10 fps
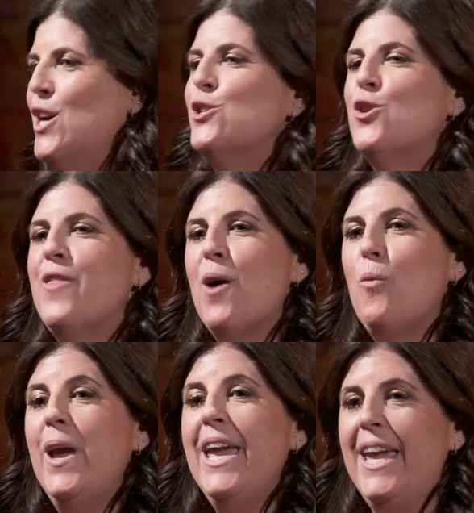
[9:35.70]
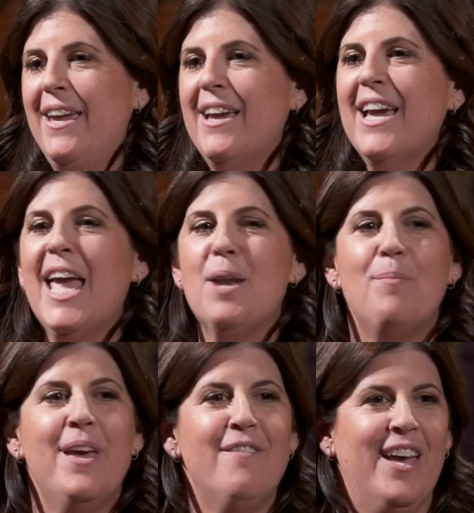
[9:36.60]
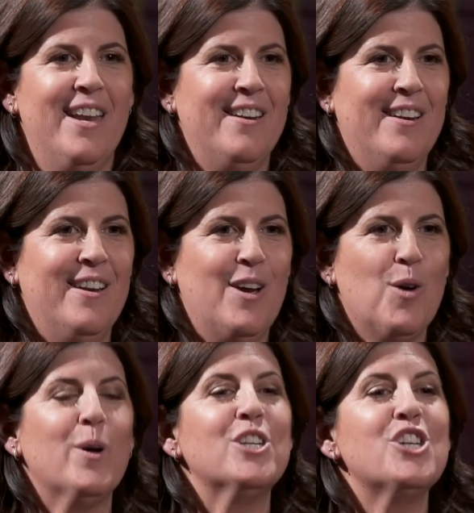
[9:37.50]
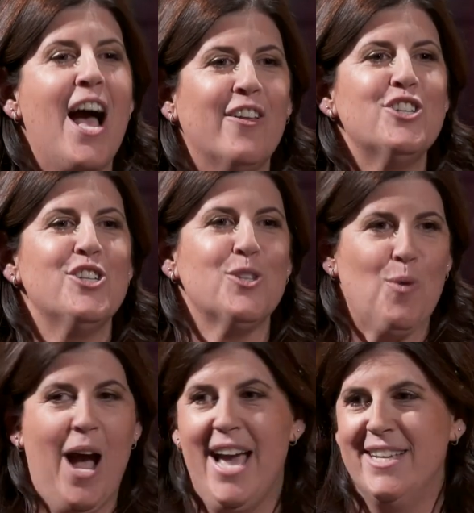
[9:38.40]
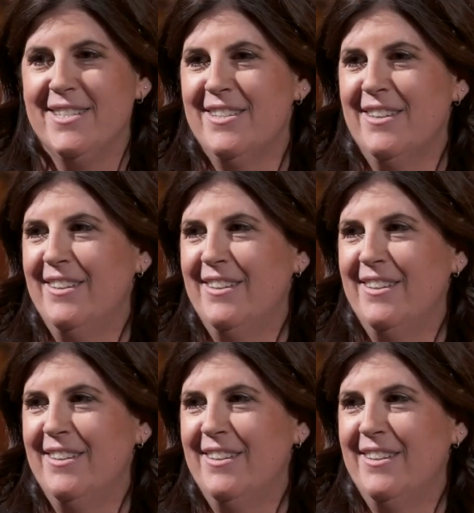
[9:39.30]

so that we can pivot when challenges arise,